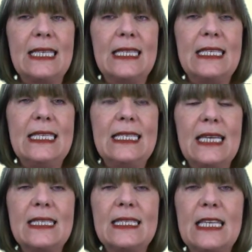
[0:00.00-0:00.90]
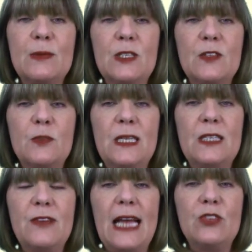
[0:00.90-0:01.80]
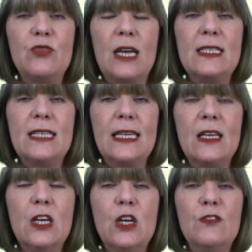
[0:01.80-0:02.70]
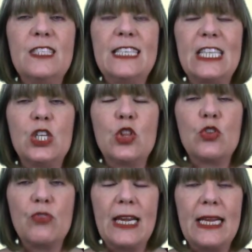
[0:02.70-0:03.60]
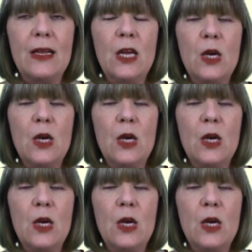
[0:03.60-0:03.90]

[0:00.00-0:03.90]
and the Detailed Assessment of Speed of Handwriting for Session 3,